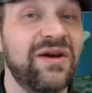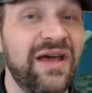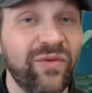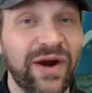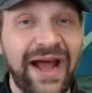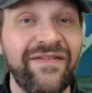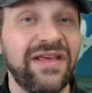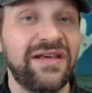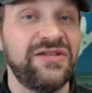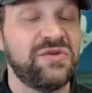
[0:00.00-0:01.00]
So if we're
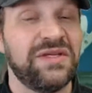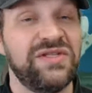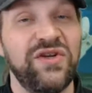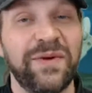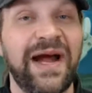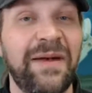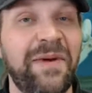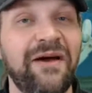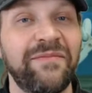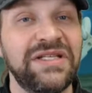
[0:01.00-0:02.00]
having issues with a super high
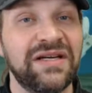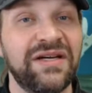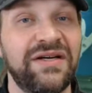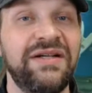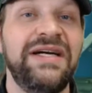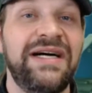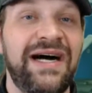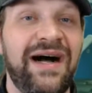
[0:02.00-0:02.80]
pile material,